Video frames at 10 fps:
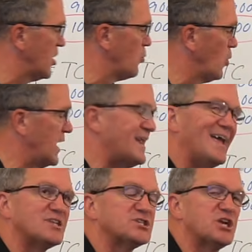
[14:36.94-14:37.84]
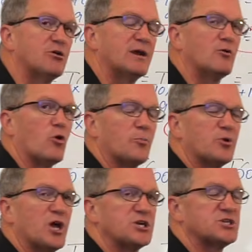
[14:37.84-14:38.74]
on what engineering or
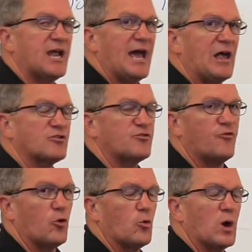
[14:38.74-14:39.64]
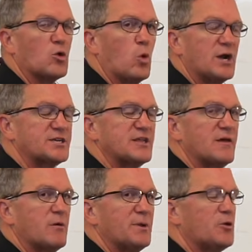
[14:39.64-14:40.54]
production asks for, what quantity they
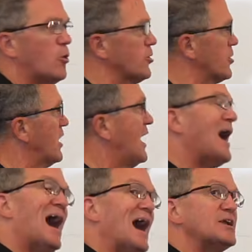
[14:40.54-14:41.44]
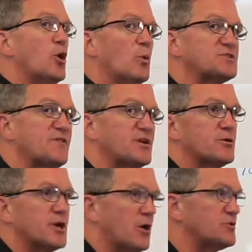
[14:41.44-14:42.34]
want me to order, I know which vendor to go